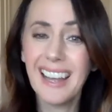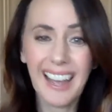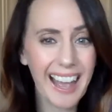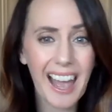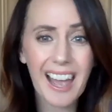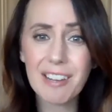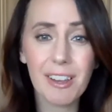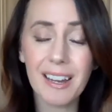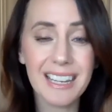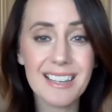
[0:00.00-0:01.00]
a heck of a
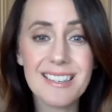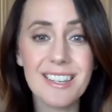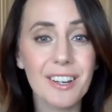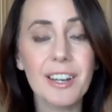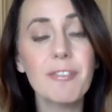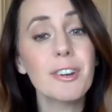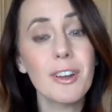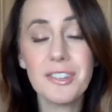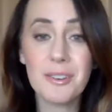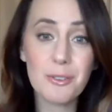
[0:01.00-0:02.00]
lot easier if you're
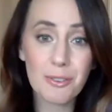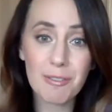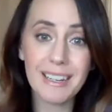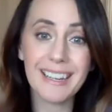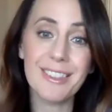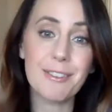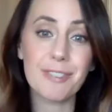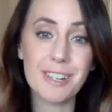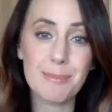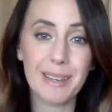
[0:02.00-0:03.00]
not so driven in the
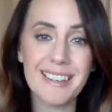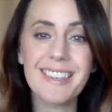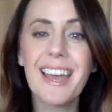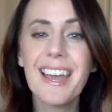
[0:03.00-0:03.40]
first place.